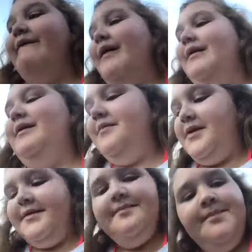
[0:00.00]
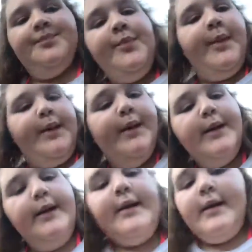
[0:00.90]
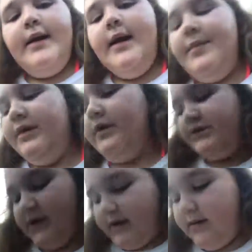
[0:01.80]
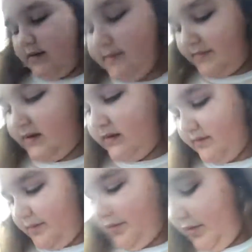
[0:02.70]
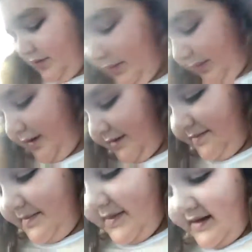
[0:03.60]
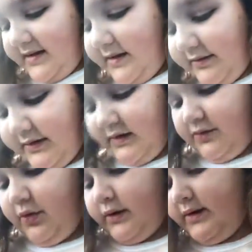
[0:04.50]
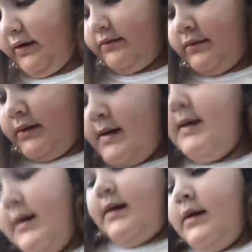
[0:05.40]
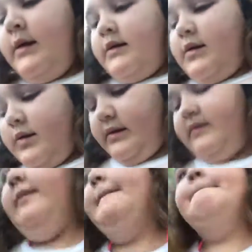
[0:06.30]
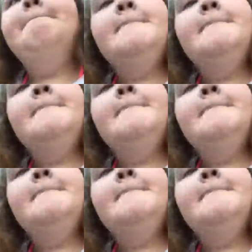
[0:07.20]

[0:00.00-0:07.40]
running, but I'm gonna go check because my brother, I think I was gonna walk down to him.